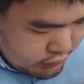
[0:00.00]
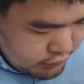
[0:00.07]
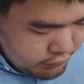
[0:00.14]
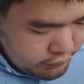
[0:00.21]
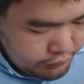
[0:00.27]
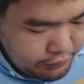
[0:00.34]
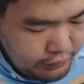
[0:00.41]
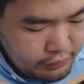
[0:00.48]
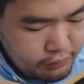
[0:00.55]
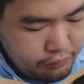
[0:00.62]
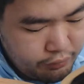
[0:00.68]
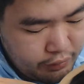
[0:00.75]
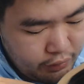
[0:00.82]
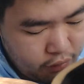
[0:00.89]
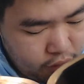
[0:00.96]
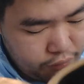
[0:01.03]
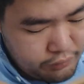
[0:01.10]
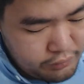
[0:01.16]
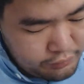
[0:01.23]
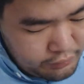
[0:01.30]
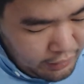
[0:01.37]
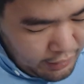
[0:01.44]
the text for the
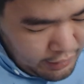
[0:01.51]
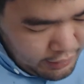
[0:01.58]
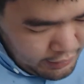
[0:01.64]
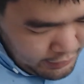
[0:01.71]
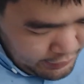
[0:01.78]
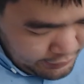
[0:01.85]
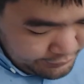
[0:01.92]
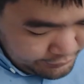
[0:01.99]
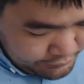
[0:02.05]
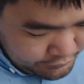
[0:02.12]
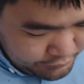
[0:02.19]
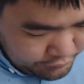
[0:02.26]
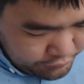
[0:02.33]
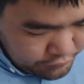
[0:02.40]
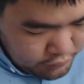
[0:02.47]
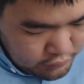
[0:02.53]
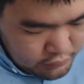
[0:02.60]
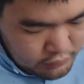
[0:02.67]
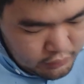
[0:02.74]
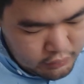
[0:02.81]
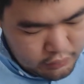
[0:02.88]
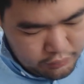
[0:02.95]
office and
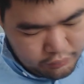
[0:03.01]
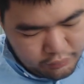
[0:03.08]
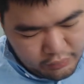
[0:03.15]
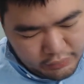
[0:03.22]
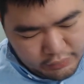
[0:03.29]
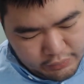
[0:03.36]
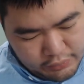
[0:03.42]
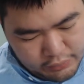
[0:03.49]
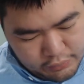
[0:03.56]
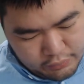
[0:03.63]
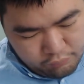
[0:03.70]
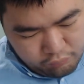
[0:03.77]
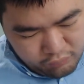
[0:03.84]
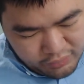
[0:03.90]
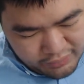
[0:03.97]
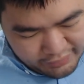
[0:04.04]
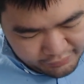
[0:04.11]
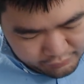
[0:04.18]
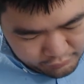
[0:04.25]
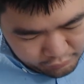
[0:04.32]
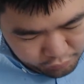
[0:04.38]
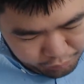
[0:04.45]
the
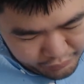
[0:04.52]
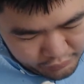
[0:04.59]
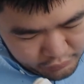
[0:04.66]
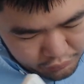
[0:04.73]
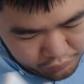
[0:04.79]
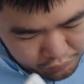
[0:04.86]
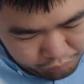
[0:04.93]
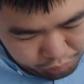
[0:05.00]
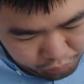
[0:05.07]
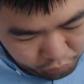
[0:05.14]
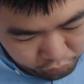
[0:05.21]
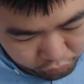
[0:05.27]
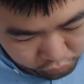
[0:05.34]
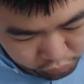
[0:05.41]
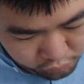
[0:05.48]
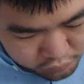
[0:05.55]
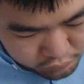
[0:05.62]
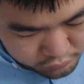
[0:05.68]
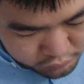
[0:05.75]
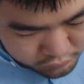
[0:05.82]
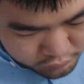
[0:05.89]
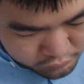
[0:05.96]
readings are a bit small.
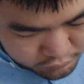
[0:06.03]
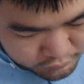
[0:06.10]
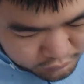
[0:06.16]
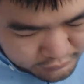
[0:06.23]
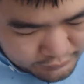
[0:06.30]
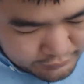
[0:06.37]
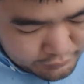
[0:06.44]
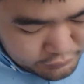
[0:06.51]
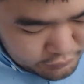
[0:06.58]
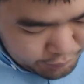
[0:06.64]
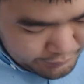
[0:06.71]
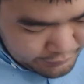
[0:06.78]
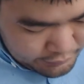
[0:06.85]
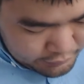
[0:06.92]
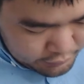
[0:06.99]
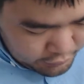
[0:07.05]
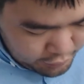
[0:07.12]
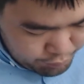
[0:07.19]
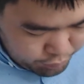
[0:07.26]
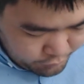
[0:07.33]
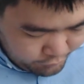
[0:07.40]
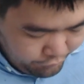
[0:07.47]
It's about a 9
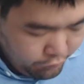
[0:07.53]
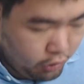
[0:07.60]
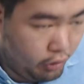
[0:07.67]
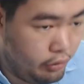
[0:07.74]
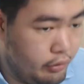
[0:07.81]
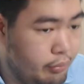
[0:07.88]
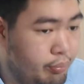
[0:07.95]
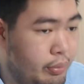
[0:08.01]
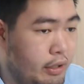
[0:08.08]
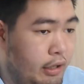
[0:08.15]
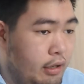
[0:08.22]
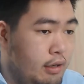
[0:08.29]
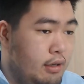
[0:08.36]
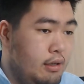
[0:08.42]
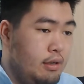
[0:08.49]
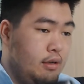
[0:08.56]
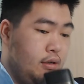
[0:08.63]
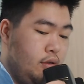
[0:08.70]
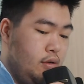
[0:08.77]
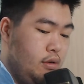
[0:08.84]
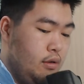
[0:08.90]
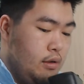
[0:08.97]
point font, but
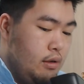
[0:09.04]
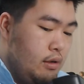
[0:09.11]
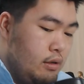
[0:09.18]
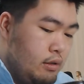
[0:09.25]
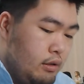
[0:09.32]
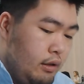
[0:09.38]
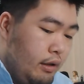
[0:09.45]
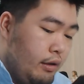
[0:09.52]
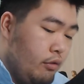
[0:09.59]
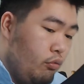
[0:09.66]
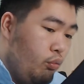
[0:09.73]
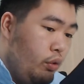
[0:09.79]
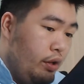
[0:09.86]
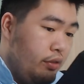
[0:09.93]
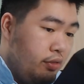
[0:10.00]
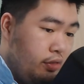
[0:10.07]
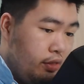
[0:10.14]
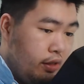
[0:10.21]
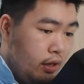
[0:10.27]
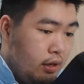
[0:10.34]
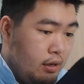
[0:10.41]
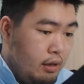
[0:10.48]
like with
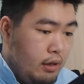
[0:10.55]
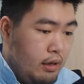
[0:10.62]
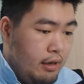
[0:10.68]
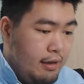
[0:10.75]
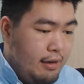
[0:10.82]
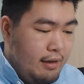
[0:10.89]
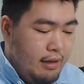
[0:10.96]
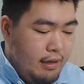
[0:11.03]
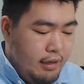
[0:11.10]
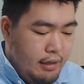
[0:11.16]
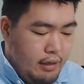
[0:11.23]
a